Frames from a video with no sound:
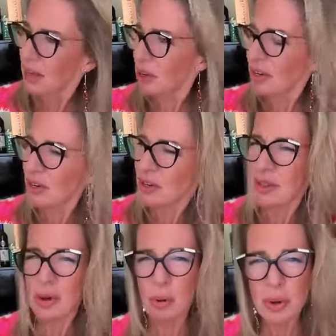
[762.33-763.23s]
they couldn't, you
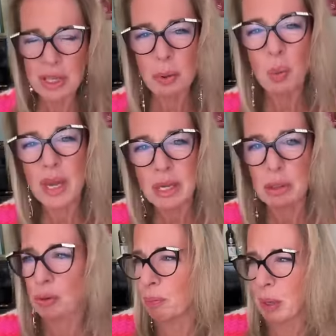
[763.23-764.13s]
know, they're always the
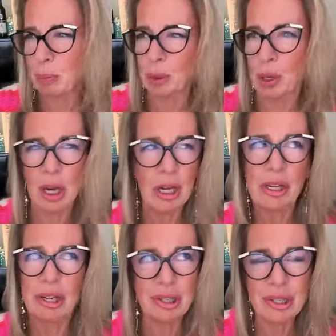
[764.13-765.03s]
weak sort of people that
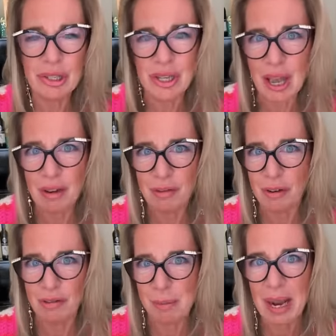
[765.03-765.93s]
couldn't save
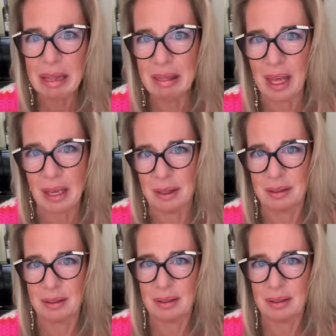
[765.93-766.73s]
you from anything.